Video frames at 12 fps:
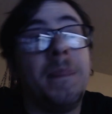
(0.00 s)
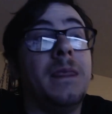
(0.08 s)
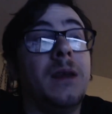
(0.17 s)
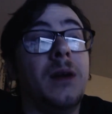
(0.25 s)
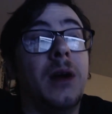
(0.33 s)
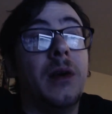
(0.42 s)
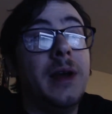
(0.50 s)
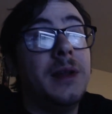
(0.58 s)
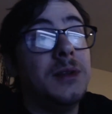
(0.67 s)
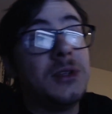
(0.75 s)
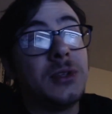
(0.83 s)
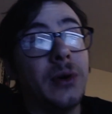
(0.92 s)
All right,
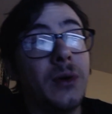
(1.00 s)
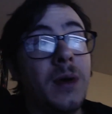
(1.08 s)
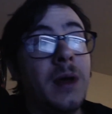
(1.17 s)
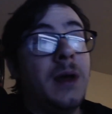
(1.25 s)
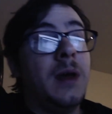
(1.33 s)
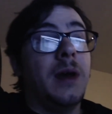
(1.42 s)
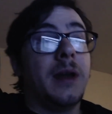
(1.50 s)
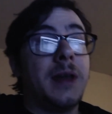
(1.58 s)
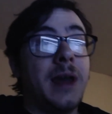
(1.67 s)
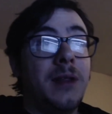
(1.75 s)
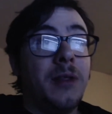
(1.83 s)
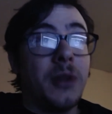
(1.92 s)
so
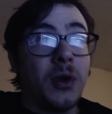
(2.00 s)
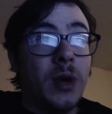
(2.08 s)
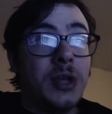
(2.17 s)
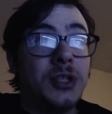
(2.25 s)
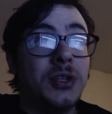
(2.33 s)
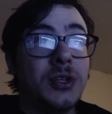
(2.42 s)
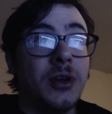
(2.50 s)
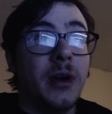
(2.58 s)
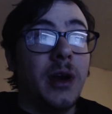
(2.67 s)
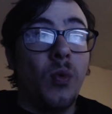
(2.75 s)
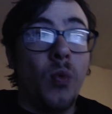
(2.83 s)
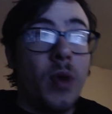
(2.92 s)
again, the questions
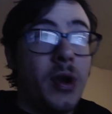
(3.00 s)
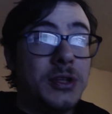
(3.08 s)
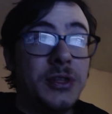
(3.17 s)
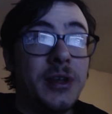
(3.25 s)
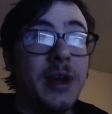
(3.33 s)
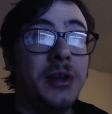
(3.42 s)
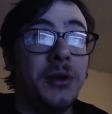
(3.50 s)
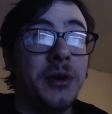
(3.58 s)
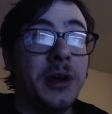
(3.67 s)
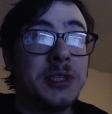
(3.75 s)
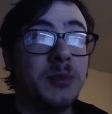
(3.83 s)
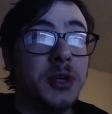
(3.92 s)
are, where does the ideal
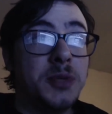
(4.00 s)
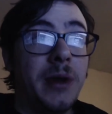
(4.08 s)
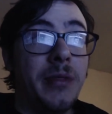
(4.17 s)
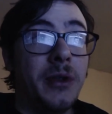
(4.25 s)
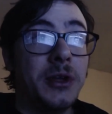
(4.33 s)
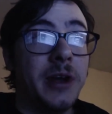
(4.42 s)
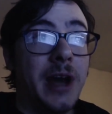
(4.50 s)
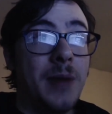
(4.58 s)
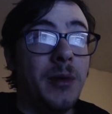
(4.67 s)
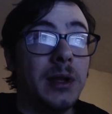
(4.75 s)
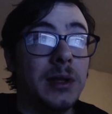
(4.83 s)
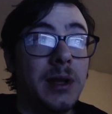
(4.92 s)
customer spend their time
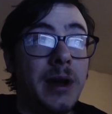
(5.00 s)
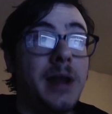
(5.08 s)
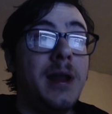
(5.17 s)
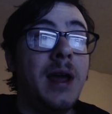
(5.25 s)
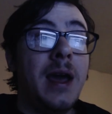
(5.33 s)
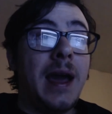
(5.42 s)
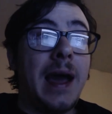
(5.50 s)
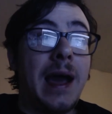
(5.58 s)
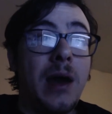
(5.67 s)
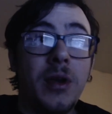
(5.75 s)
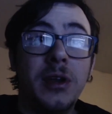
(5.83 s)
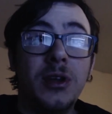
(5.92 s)
online?
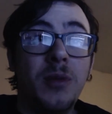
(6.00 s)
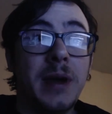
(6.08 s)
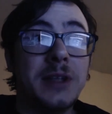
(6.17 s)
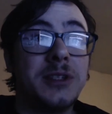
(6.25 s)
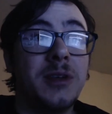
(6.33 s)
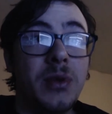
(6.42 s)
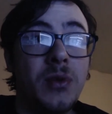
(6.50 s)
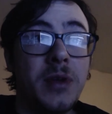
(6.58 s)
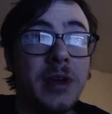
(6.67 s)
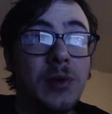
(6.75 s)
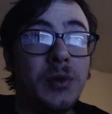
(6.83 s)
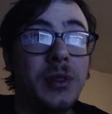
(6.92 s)
How can you best
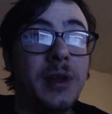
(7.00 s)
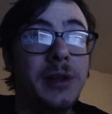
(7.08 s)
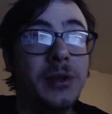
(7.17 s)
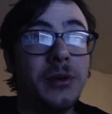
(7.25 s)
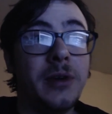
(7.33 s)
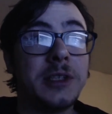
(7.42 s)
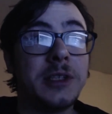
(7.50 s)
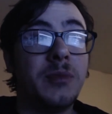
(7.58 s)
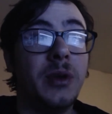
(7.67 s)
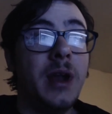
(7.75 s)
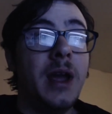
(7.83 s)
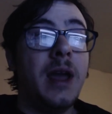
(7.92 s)
communicate with the ideal
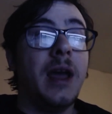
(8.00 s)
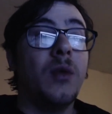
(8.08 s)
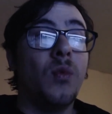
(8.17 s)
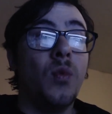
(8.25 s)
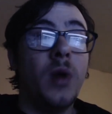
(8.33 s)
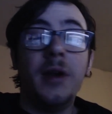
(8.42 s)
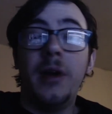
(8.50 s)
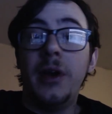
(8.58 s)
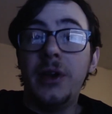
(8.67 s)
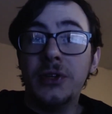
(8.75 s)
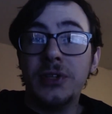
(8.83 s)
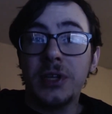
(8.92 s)
customer? And what are
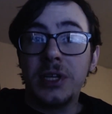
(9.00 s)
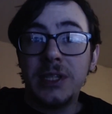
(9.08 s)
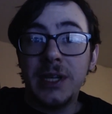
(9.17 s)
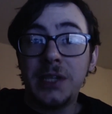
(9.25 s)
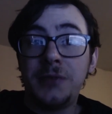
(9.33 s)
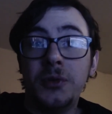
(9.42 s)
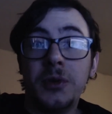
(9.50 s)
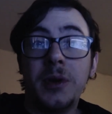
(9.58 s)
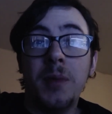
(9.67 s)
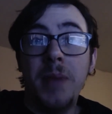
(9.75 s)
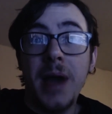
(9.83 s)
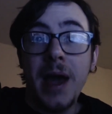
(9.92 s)
your successful
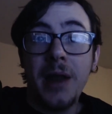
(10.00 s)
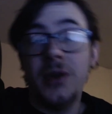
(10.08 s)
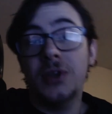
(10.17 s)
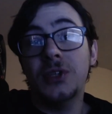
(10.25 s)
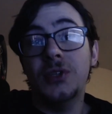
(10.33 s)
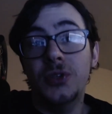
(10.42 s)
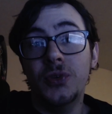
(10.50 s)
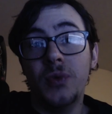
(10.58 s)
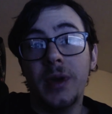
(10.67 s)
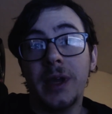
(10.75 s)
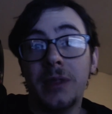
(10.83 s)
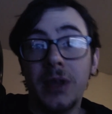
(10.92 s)
competitors
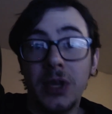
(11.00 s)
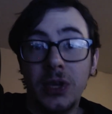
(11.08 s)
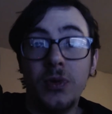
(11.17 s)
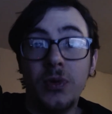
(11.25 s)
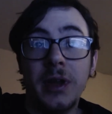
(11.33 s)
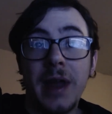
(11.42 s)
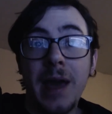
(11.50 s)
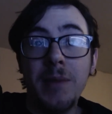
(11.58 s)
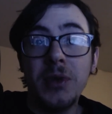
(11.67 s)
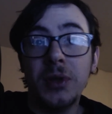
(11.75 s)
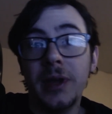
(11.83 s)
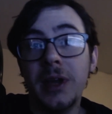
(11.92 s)
doing that you can
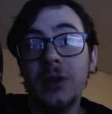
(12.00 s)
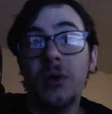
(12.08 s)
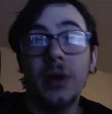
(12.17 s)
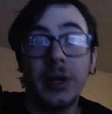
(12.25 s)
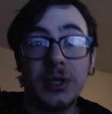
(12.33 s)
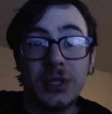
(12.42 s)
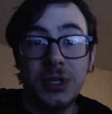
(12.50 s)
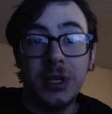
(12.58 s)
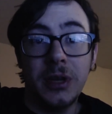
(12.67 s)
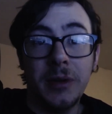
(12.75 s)
emulate or exceed?